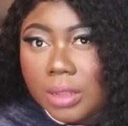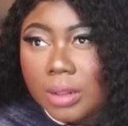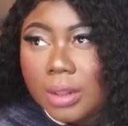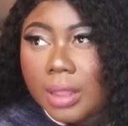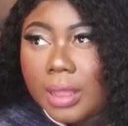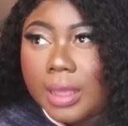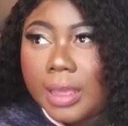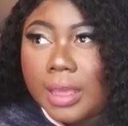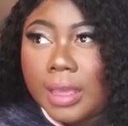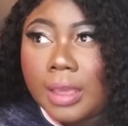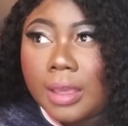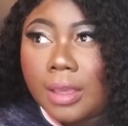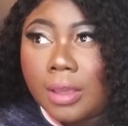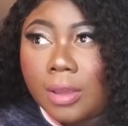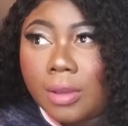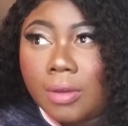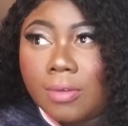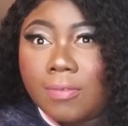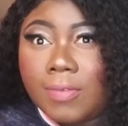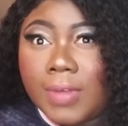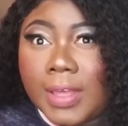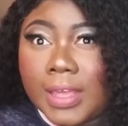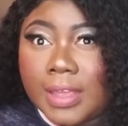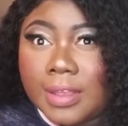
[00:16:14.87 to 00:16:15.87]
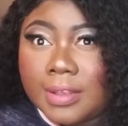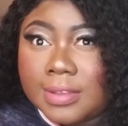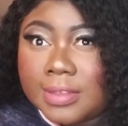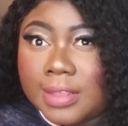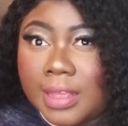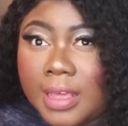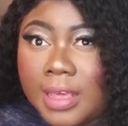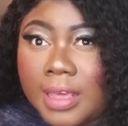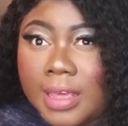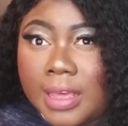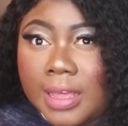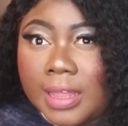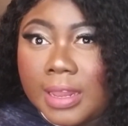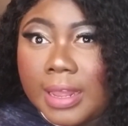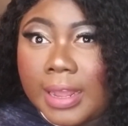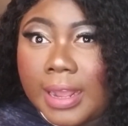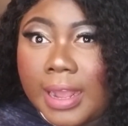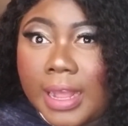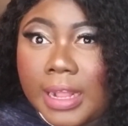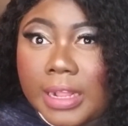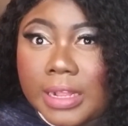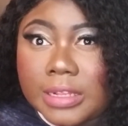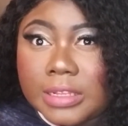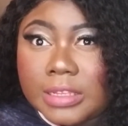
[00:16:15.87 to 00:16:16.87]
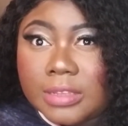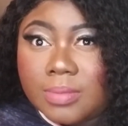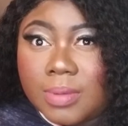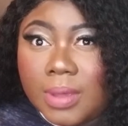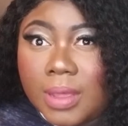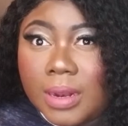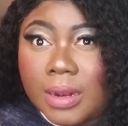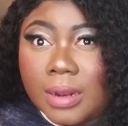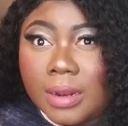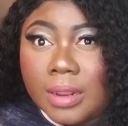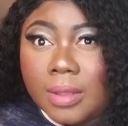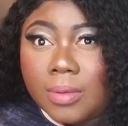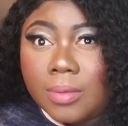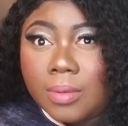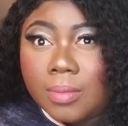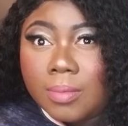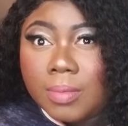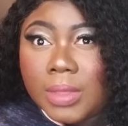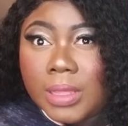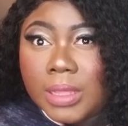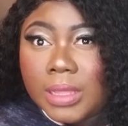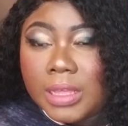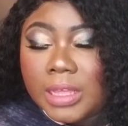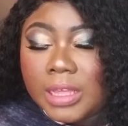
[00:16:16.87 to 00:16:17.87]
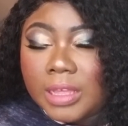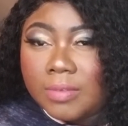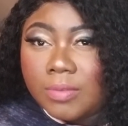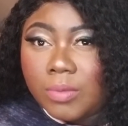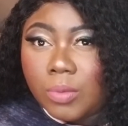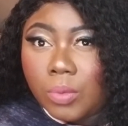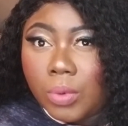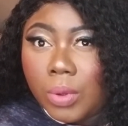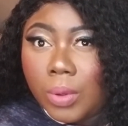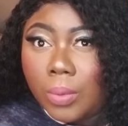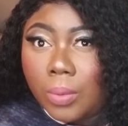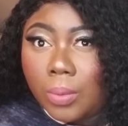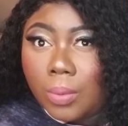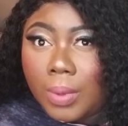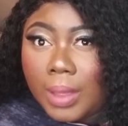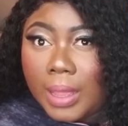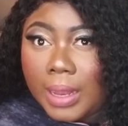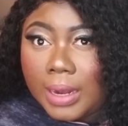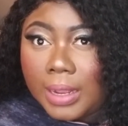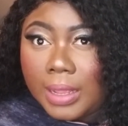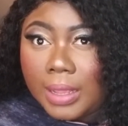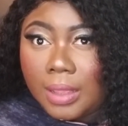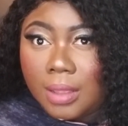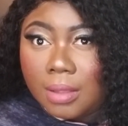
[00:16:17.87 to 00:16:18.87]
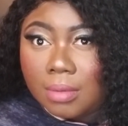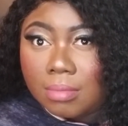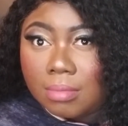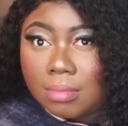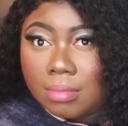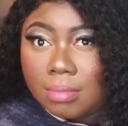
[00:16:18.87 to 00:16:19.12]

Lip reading: like in your face like I expected it would be, even when wetting it.